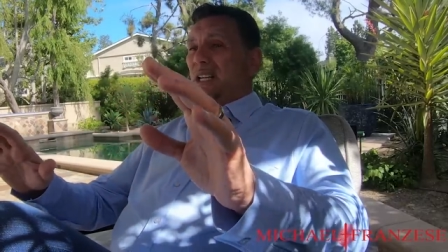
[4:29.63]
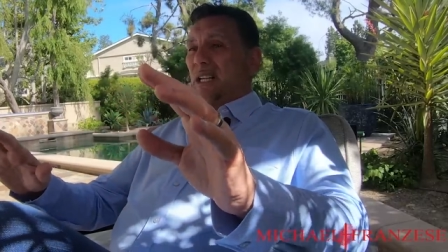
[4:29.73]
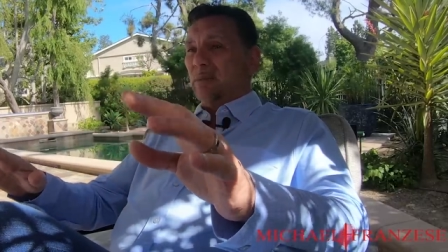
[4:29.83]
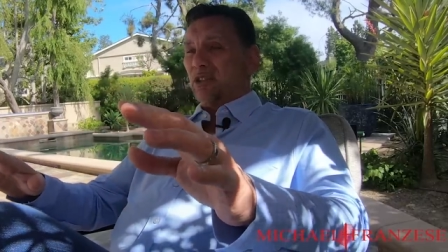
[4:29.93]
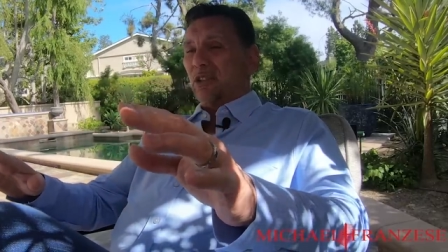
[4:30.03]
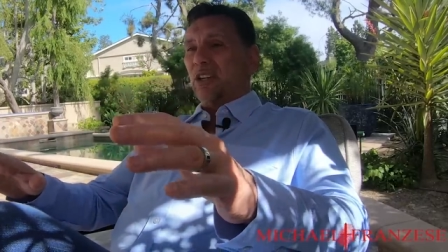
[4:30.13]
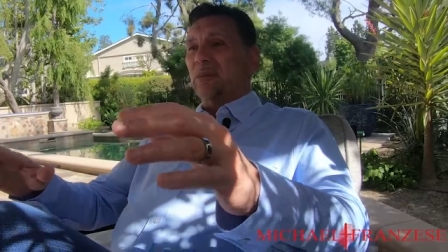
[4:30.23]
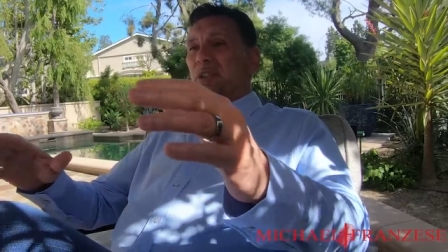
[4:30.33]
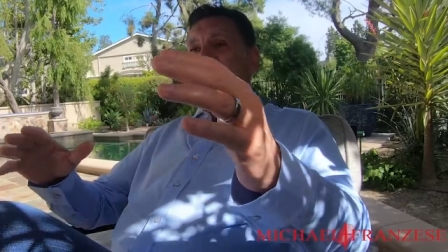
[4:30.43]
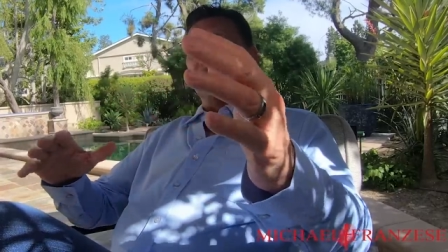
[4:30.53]
I'm sorry,
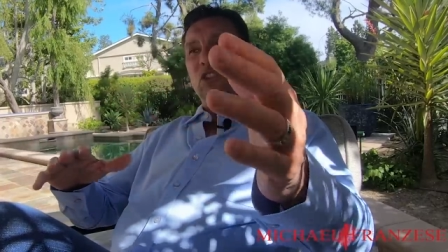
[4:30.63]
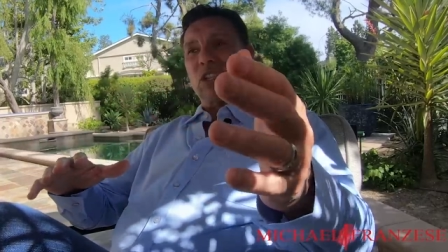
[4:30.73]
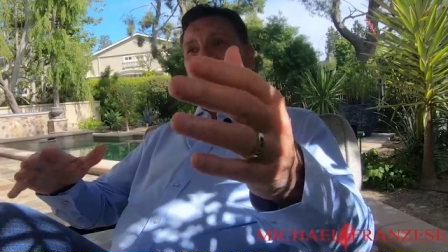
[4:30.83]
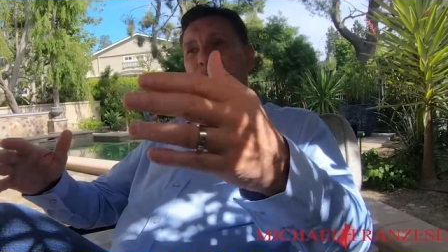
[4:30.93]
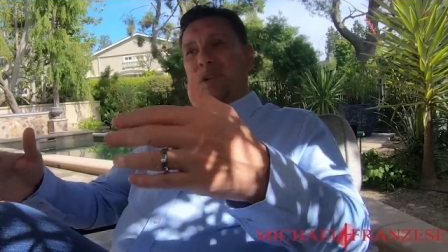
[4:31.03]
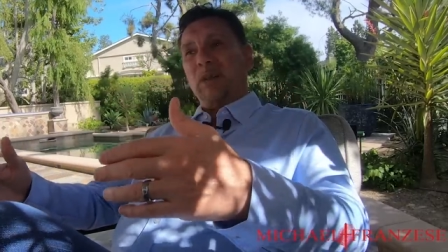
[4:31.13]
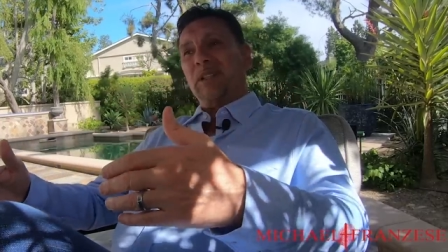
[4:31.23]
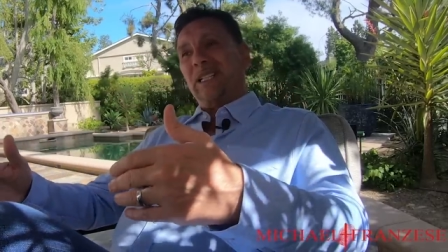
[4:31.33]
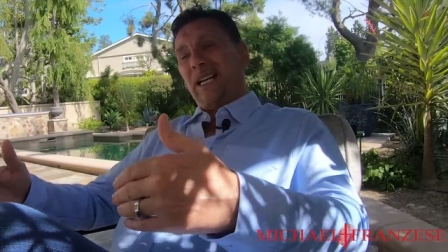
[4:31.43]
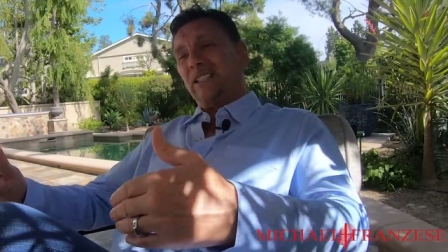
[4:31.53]
but your son is
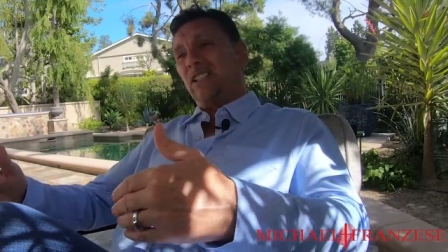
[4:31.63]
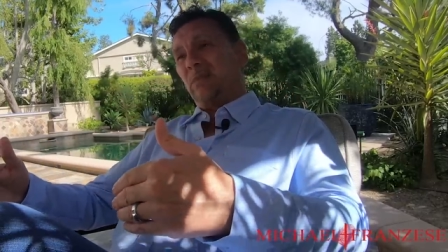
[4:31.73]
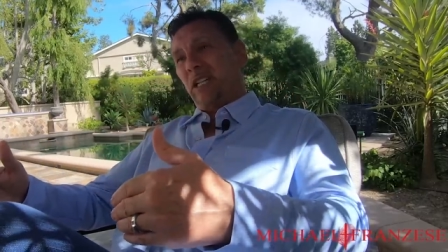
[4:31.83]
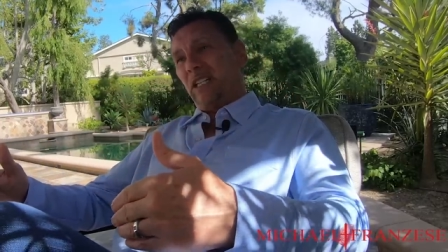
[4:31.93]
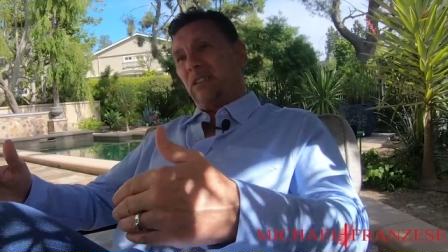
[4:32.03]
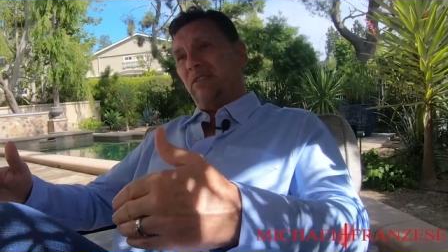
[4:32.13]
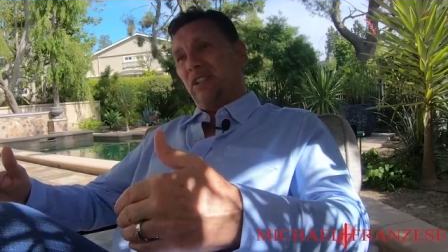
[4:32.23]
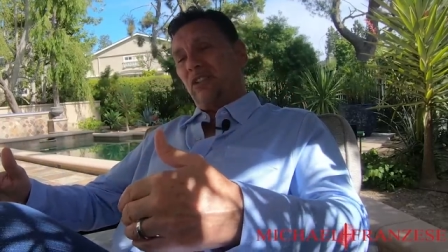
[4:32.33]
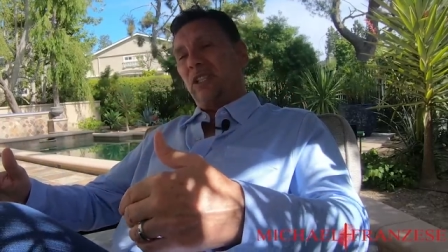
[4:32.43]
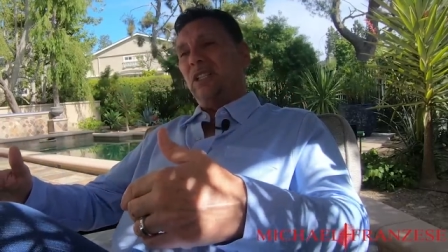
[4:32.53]
probably not going to make the
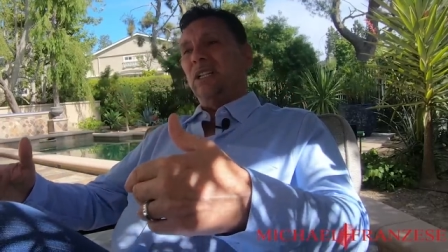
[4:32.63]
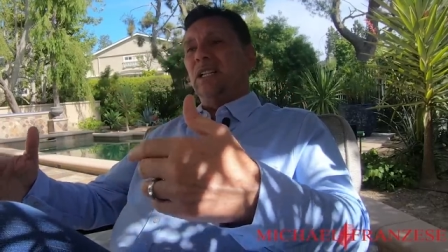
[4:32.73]
visit.